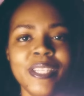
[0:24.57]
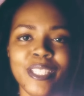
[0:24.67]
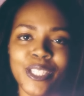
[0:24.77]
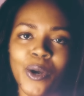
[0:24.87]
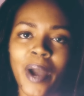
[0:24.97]

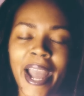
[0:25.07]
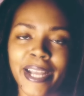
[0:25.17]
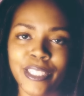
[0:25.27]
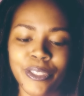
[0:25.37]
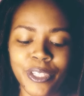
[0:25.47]
So
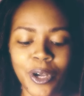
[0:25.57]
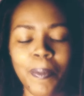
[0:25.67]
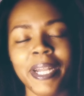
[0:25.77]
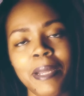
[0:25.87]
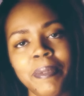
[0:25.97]
as you know,
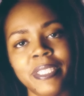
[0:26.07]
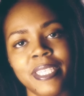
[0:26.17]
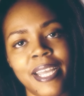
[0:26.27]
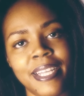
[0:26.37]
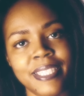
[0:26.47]
my name is
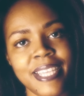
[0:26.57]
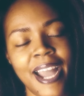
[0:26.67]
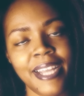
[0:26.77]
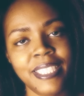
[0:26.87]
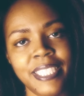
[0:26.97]
Kianti
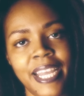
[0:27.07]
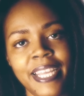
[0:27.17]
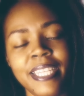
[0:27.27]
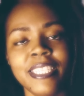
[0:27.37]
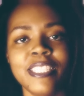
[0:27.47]

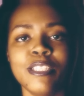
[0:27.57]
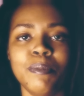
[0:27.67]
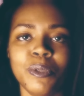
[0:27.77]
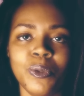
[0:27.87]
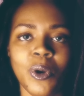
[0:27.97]
Ayshea and this is
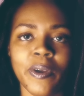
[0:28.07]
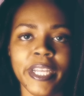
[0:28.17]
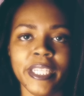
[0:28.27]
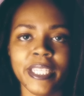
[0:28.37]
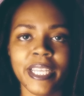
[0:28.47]
Blue Aura
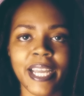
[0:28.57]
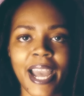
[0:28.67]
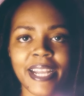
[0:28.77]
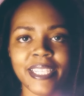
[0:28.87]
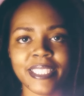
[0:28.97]
Healing
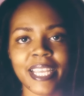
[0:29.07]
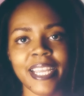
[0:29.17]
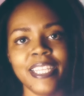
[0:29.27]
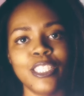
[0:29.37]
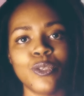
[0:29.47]
Guidance
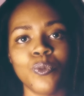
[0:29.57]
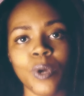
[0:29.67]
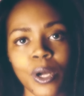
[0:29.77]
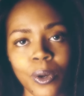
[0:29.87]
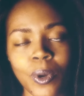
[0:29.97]
and
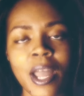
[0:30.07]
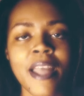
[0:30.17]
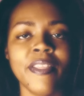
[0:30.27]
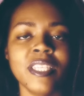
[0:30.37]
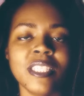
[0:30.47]
Tarot.
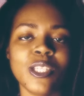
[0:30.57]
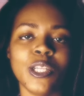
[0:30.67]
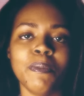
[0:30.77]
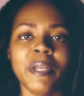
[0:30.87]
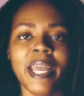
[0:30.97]
This is
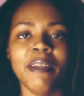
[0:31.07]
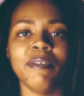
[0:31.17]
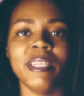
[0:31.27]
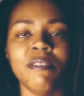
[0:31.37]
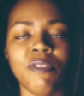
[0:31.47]
going to be a
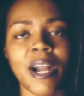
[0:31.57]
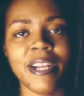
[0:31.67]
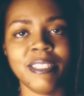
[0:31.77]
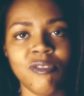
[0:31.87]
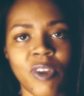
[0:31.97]
reading for
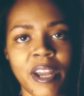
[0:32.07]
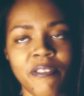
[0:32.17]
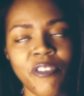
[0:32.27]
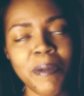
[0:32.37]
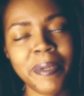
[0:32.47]
our
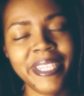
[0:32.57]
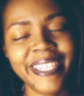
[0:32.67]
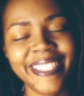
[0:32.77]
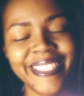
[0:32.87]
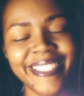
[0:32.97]
Divine Feminine
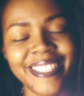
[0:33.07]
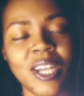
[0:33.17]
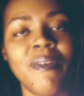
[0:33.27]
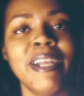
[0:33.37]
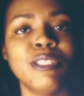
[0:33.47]

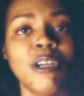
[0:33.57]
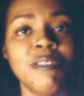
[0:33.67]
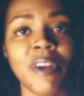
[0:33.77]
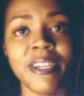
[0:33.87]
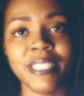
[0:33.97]
all right? So all
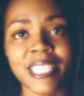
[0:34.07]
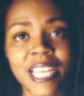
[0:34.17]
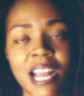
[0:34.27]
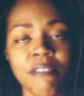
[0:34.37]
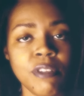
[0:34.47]
of our
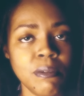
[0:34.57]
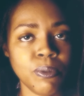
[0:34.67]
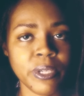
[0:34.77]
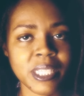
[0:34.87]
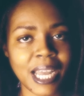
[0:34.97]
DF,
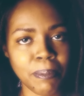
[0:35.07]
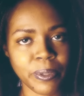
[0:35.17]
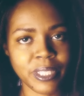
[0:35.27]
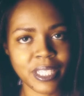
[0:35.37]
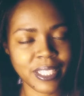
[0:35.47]
Empress, High
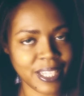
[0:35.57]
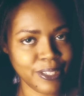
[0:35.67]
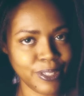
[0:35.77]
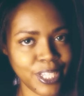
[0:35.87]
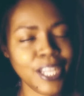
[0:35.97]
Priestess
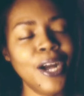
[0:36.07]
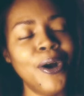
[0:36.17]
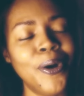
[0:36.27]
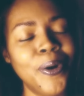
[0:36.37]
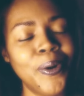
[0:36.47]
energy
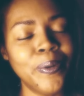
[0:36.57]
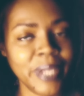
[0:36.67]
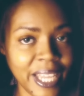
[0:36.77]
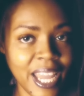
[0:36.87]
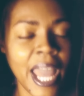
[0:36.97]

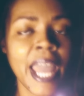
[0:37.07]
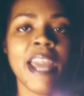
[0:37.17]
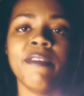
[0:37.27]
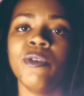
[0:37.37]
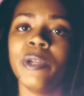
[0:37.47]
only.
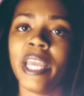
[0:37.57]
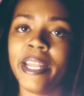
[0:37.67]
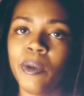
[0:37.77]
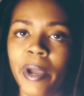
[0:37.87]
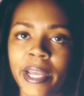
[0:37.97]
If you in
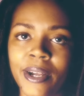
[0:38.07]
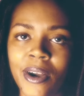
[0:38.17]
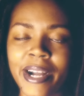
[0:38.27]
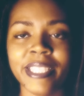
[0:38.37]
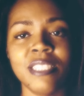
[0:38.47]
any way at all
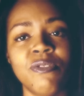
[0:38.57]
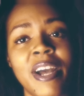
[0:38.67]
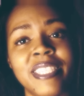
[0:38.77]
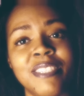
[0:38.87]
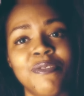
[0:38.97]
identify
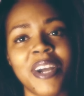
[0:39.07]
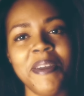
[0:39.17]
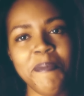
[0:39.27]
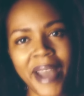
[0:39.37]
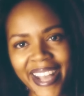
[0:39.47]
as
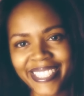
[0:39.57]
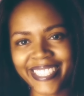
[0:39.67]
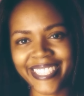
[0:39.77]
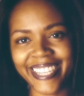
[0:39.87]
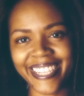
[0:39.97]
Divine
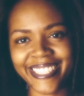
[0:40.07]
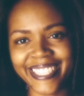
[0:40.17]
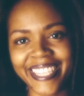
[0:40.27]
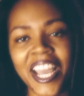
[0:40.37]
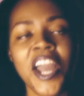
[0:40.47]
Masculine,
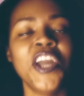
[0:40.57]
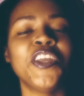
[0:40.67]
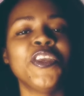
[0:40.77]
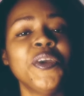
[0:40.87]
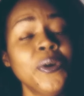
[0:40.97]
hunty,
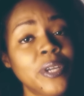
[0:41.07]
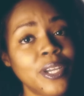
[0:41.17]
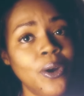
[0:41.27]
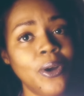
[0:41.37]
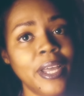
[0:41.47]
you
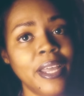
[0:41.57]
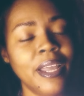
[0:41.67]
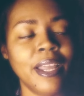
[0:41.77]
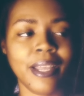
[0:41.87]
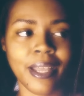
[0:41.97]
can go
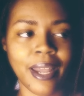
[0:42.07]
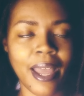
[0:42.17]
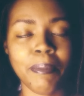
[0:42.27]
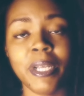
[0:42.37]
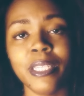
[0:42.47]
ahead and get
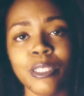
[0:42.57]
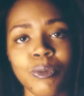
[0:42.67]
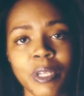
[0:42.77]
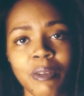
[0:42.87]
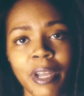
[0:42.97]
at because
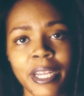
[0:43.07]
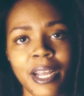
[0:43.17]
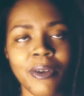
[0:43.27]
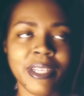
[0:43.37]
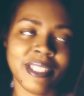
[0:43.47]
this reading right
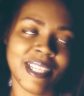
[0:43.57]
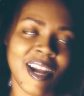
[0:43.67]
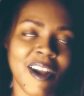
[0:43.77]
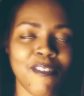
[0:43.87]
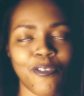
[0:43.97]
now is
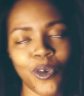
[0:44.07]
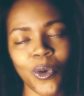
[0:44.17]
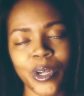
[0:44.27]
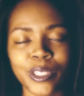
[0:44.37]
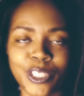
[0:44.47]
not
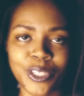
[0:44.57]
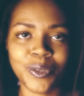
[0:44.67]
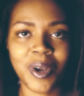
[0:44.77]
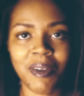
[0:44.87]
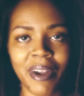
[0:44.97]
for
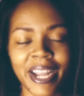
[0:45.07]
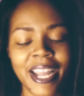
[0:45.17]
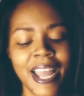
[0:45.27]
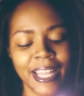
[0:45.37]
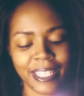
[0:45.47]
you, all right?
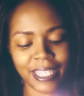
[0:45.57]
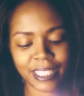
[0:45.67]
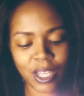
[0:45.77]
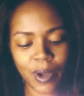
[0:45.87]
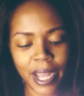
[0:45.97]
Let
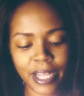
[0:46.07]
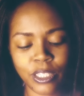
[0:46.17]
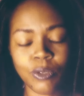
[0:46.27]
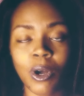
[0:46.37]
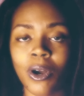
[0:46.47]
us go
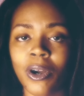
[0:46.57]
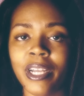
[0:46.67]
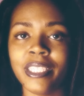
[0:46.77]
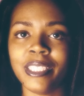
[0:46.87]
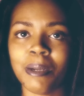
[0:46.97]
ahead, you all,
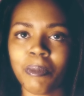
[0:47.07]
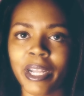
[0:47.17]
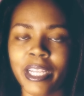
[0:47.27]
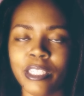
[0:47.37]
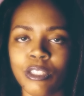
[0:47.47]
and jump
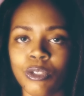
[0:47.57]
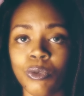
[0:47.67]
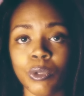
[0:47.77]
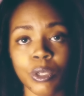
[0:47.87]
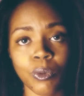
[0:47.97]
right into
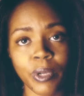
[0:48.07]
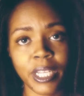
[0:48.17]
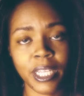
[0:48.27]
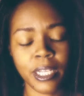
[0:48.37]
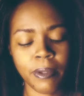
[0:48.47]
the
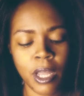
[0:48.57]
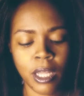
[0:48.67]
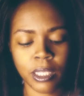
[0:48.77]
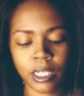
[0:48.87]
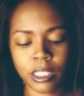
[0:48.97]
reading.
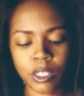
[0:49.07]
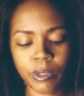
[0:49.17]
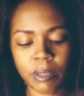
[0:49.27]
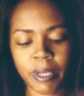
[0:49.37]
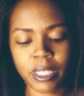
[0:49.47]
Let us see
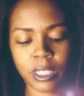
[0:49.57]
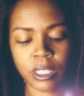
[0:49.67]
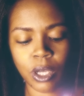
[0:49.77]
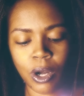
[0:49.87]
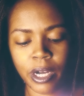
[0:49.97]
what the
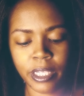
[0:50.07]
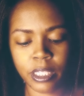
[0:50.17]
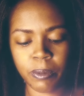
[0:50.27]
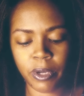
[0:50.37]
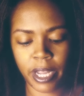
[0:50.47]
messages are
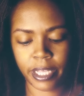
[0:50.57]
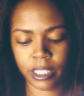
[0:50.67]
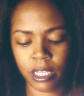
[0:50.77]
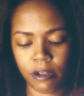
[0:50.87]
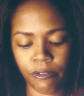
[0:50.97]
that Spirit
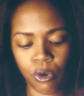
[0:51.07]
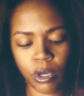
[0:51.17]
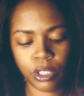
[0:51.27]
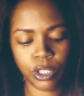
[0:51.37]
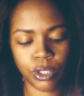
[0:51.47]
has here
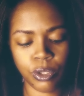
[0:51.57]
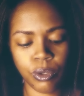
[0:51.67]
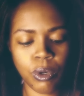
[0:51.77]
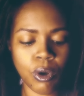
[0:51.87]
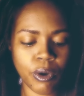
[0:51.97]
for
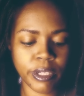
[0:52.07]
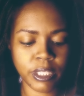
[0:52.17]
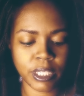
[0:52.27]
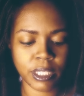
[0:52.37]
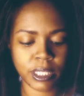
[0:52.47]
you on
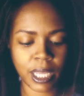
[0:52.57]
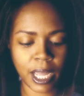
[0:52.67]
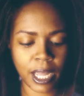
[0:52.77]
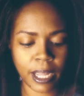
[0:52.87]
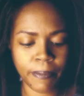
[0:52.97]

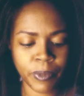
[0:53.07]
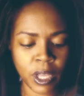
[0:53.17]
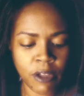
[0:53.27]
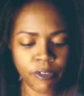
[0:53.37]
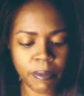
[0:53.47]
today.
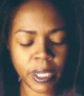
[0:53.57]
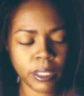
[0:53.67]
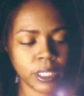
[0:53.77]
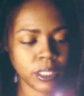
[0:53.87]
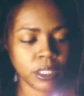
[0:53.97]

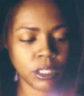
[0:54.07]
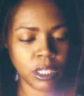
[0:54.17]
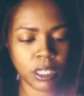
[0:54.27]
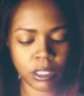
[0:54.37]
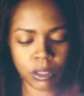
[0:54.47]
Feminine, listen to
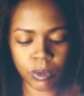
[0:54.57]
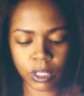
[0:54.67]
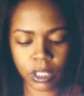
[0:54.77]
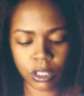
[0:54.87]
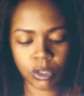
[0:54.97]
your
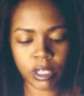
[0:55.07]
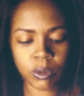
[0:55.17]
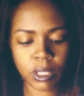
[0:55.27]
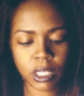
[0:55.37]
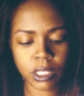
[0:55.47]
intuition.
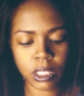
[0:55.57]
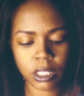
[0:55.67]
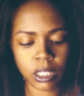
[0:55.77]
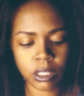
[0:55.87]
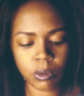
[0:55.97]
Trust what it is that
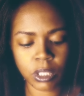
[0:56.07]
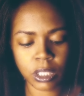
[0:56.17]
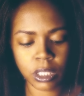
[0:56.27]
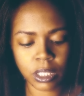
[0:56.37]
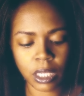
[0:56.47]
your
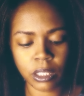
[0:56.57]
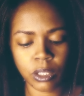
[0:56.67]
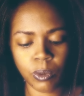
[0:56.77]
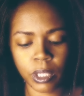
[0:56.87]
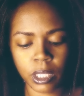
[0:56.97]
intuition is telling
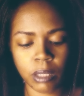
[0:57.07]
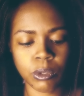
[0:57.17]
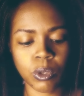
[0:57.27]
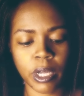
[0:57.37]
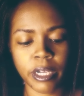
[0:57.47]
you when it
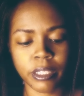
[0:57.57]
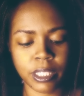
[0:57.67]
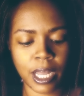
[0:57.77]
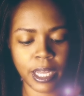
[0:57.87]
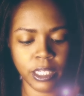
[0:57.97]
comes to an air
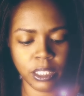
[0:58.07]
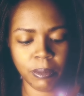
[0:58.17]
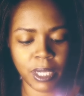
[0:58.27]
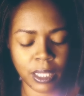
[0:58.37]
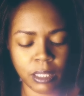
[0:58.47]
sign,
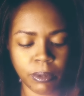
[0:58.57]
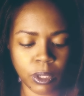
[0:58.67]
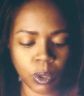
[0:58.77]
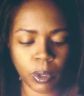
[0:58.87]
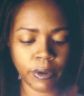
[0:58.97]
Gemini, Libra,
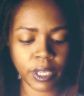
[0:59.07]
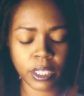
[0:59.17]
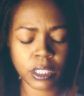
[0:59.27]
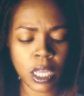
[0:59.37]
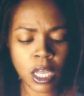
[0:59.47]

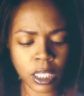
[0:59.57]
Aquarius.